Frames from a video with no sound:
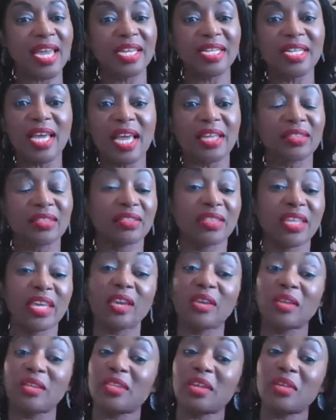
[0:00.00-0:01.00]
And
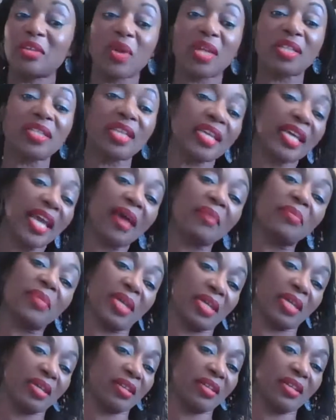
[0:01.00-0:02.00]
they run the
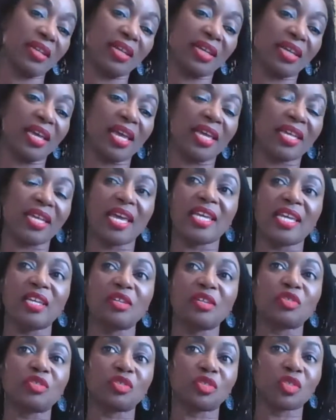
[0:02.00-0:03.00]
gamut, and it
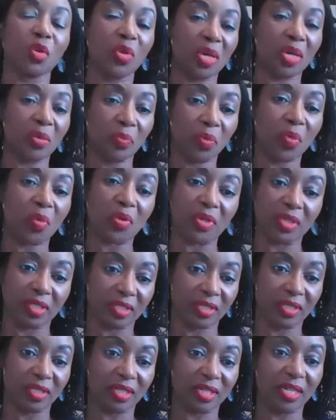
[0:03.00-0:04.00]
is so
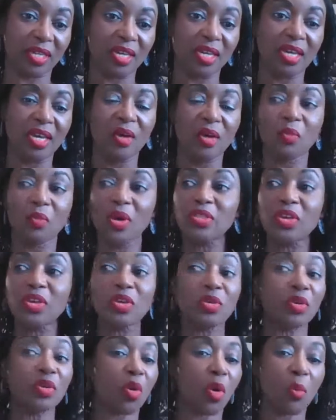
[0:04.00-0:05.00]
important. Whether
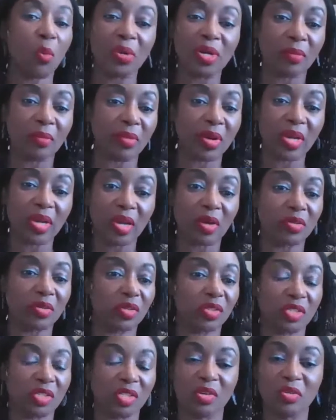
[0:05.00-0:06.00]
you incorporate America or
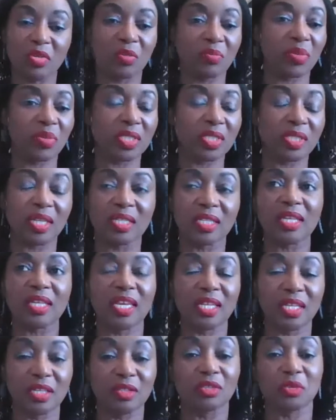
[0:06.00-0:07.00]
you start your own business,
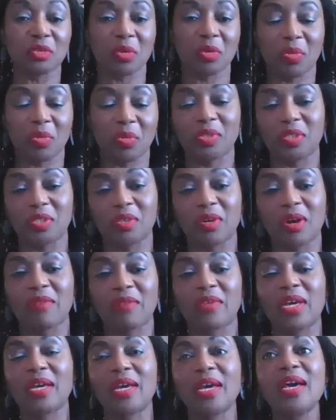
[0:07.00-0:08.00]
it is so important to have
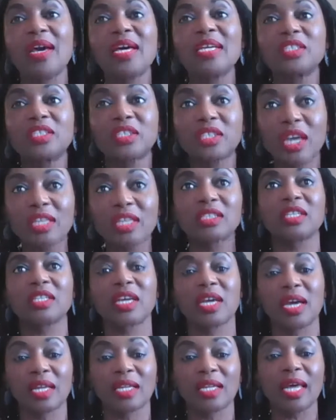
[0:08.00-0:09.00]
just
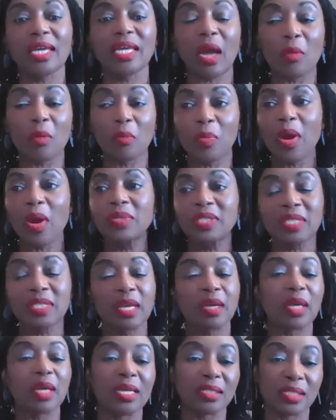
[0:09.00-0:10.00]
like I'll probably say
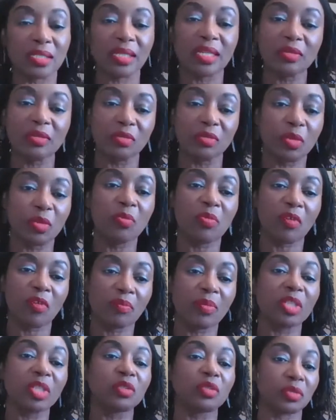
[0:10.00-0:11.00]
a select group of
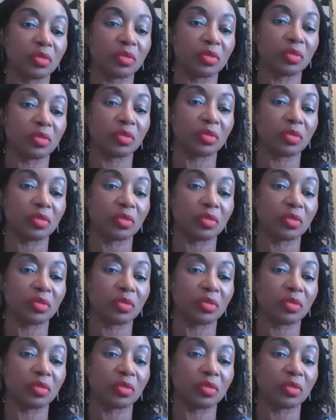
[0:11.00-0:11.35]
mentors